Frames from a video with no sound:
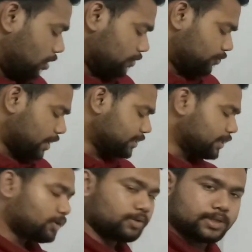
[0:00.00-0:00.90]
our first
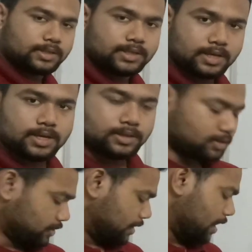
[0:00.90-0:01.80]
equation
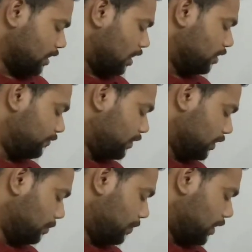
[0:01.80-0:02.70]
says that
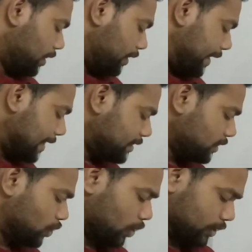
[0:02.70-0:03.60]
after tells
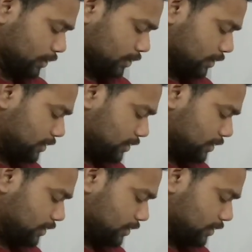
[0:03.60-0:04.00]
his daughter,